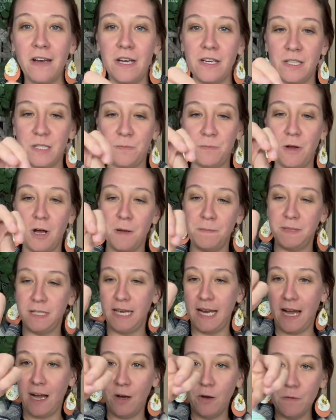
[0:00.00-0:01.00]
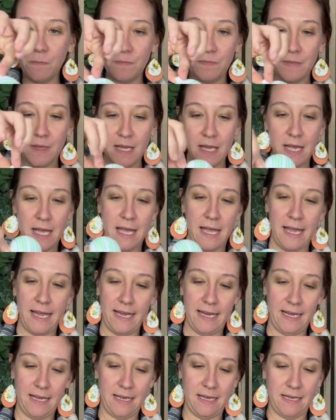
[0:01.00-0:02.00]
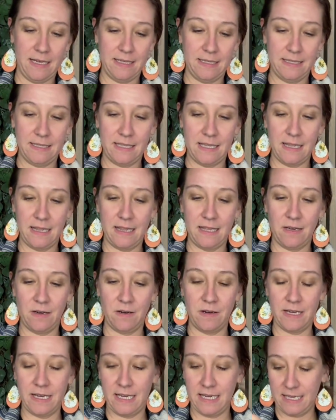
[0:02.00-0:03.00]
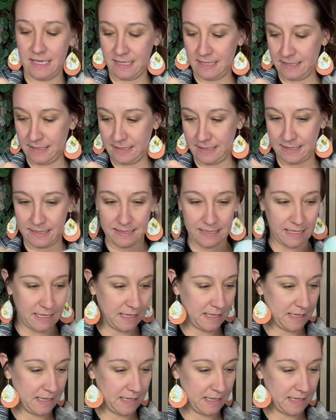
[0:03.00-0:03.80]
I just popped it out. And there is